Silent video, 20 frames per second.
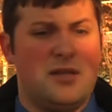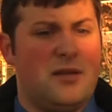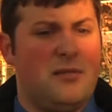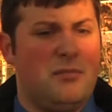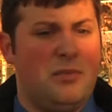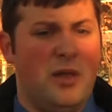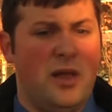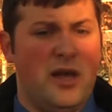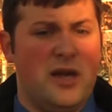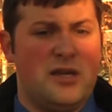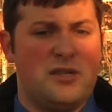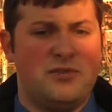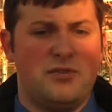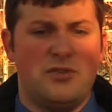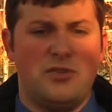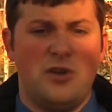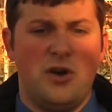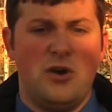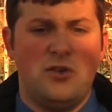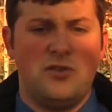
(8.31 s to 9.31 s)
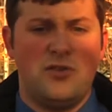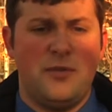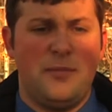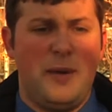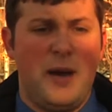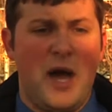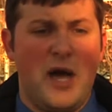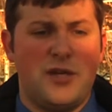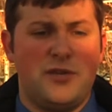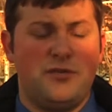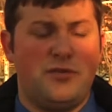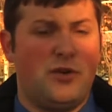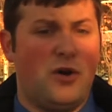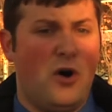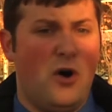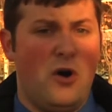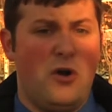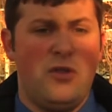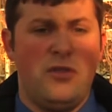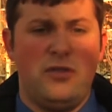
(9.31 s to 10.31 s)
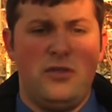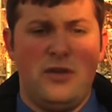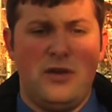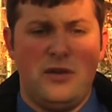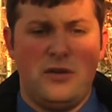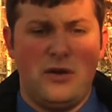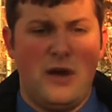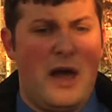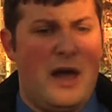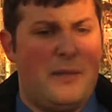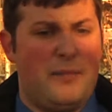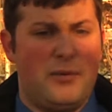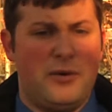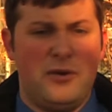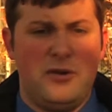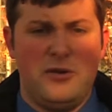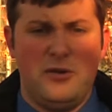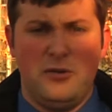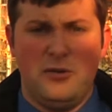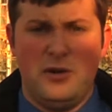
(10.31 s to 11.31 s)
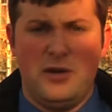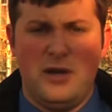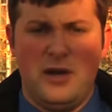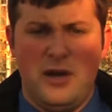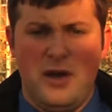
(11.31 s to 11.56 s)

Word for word: and plays for those with a passion for art and theater at Purdue.